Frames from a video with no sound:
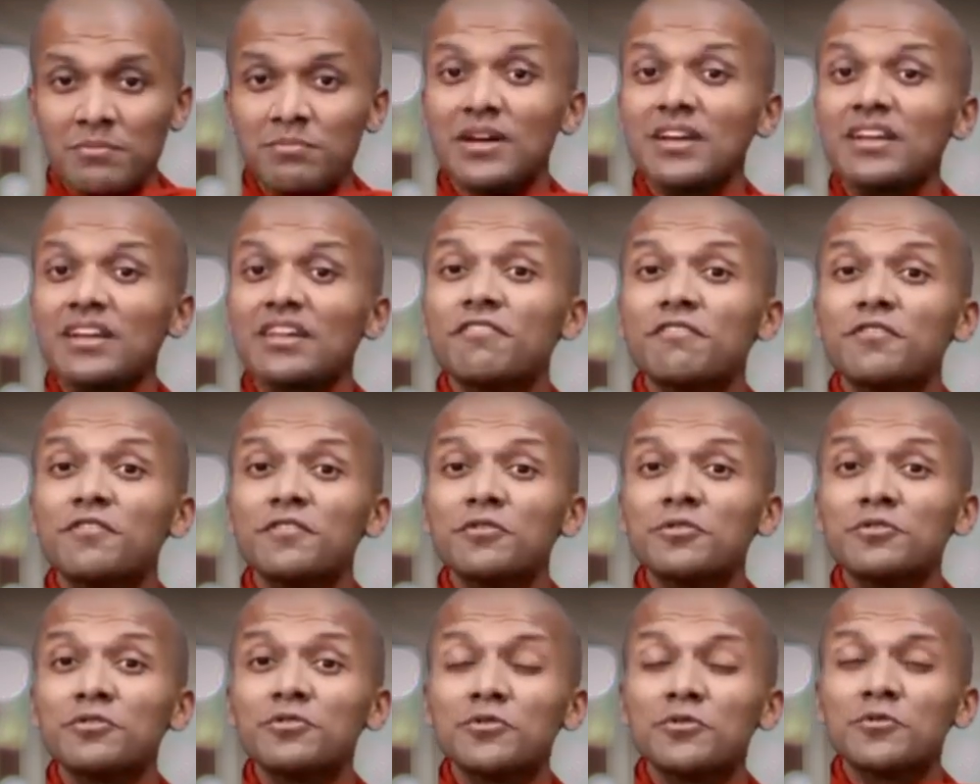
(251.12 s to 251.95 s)
But if
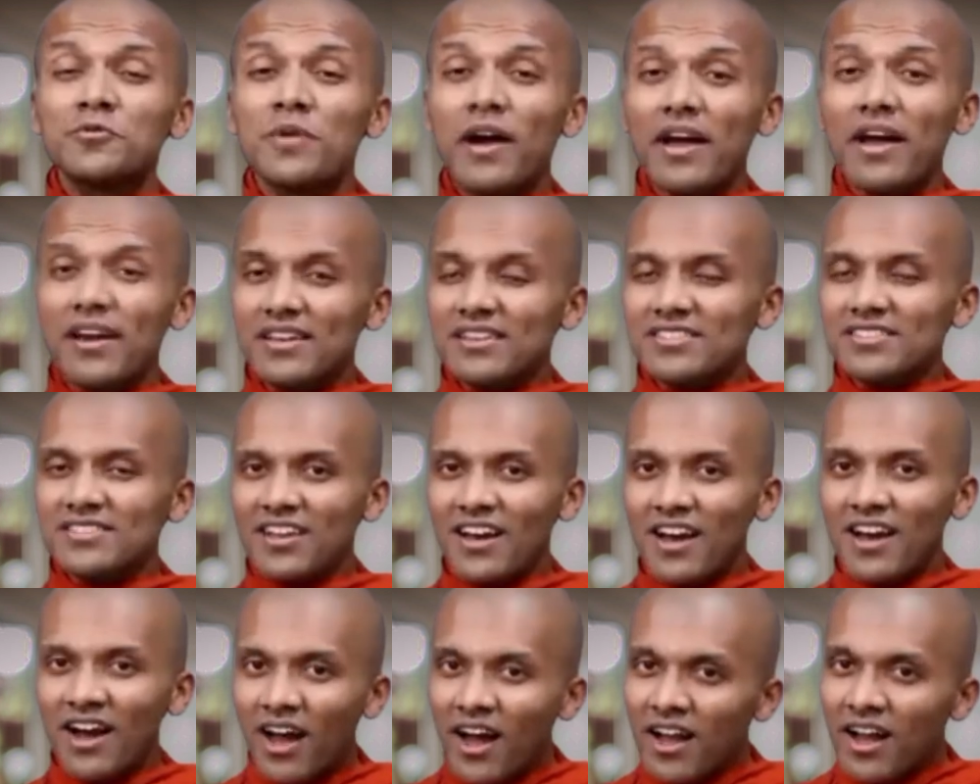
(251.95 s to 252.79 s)
you do what is
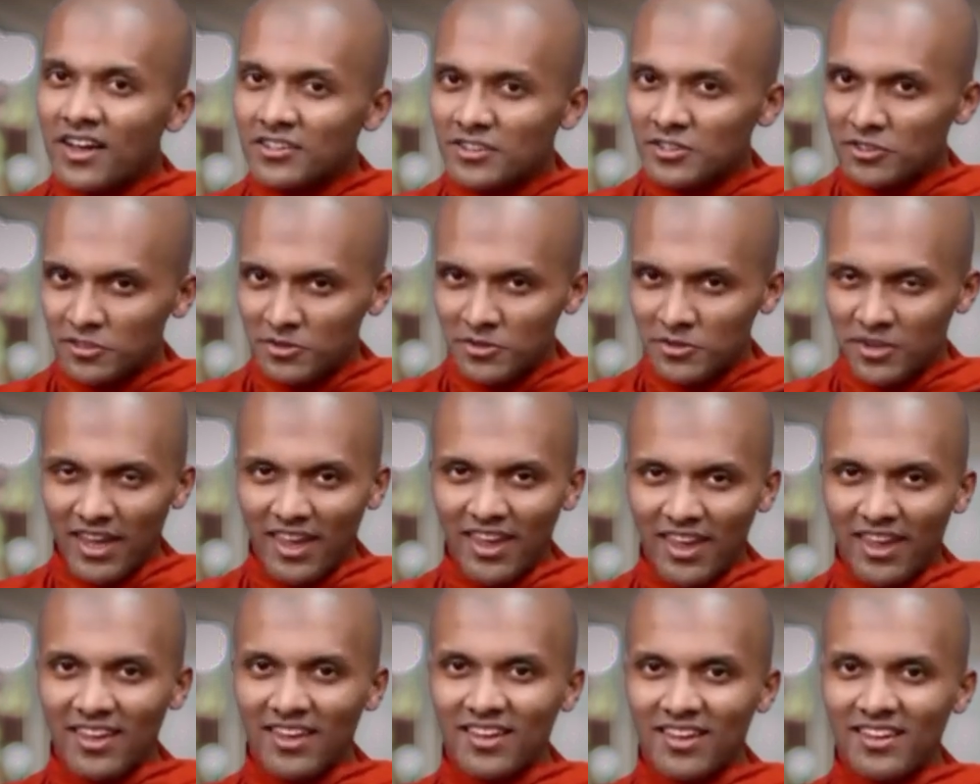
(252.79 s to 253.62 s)
hard
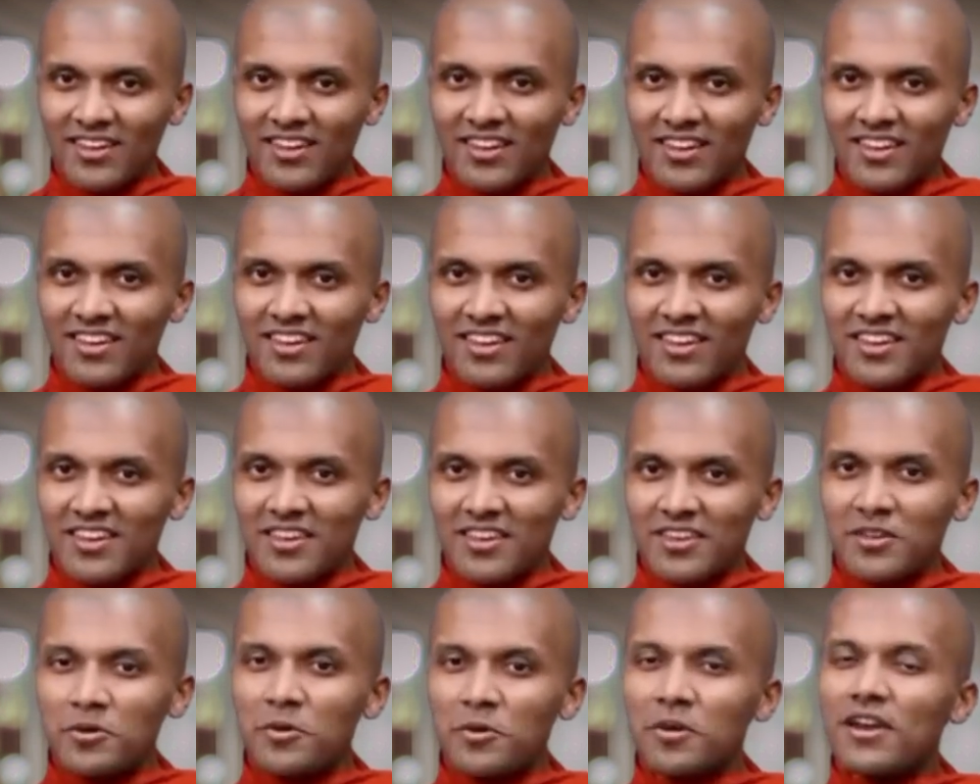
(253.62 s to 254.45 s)
today,
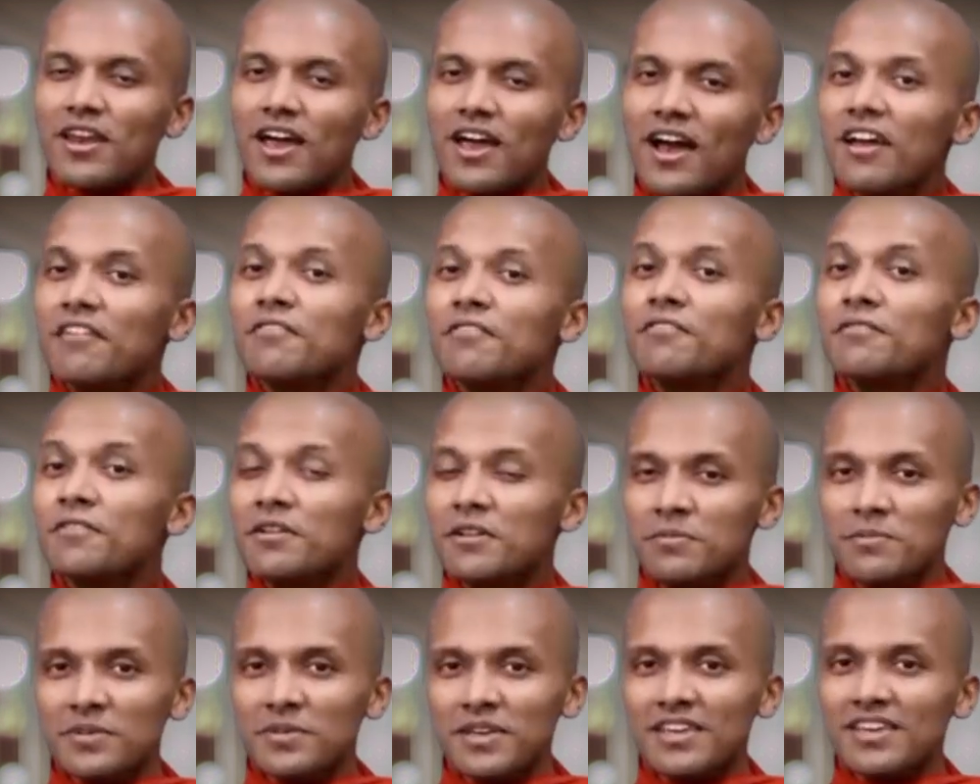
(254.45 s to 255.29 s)
your life
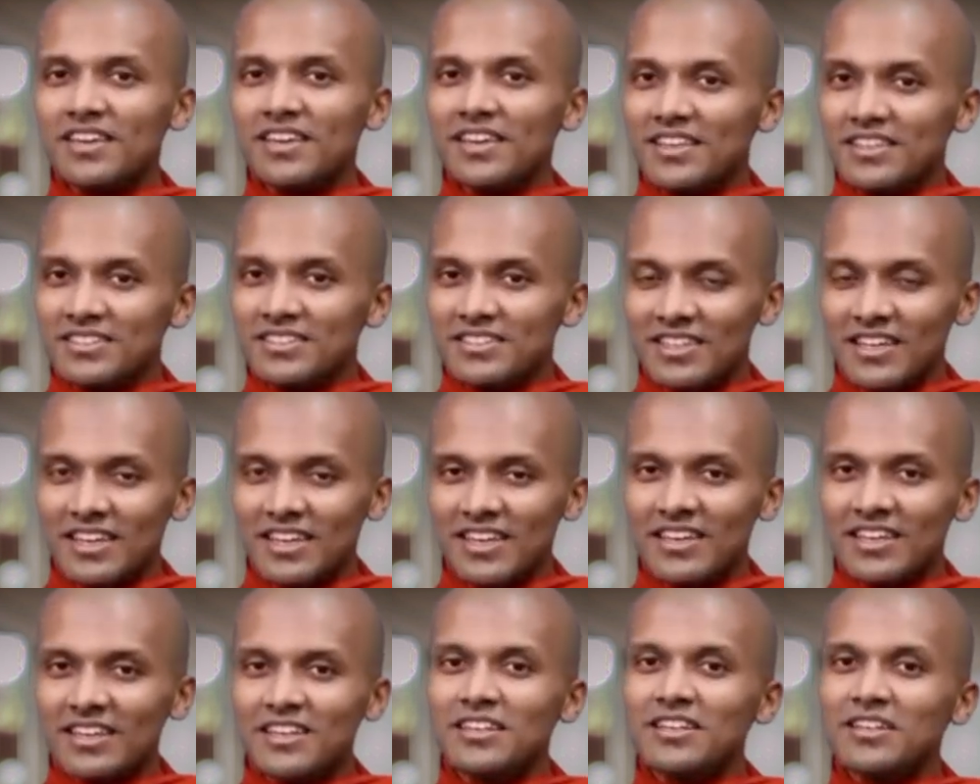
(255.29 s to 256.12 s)
will be
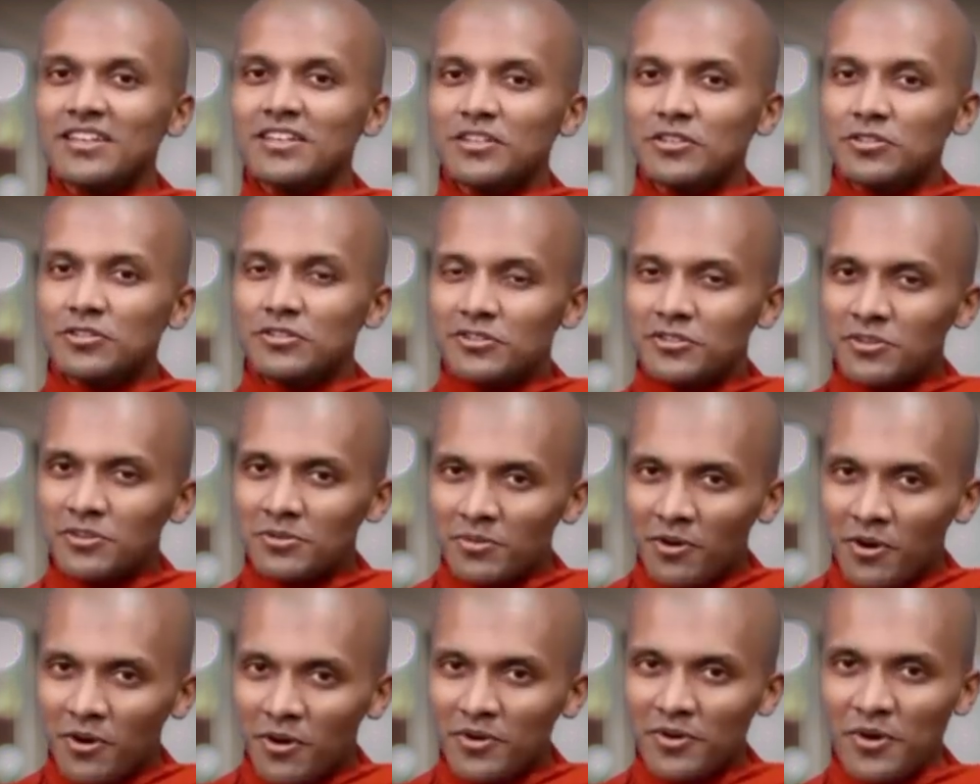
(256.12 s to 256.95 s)
easy
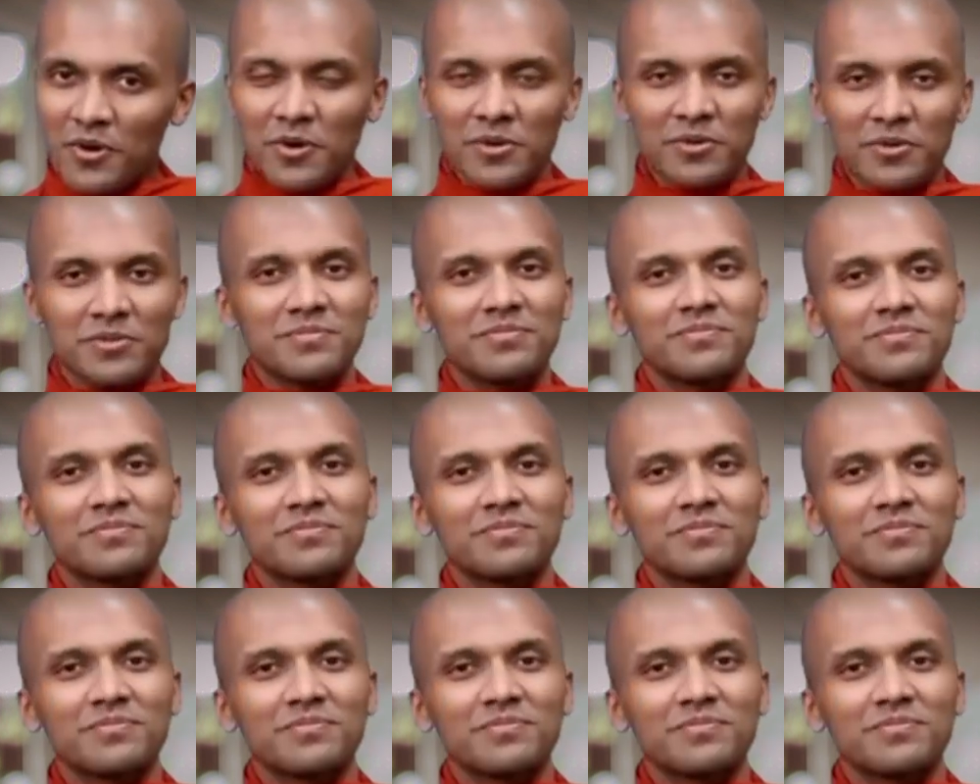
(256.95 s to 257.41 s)
tomorrow.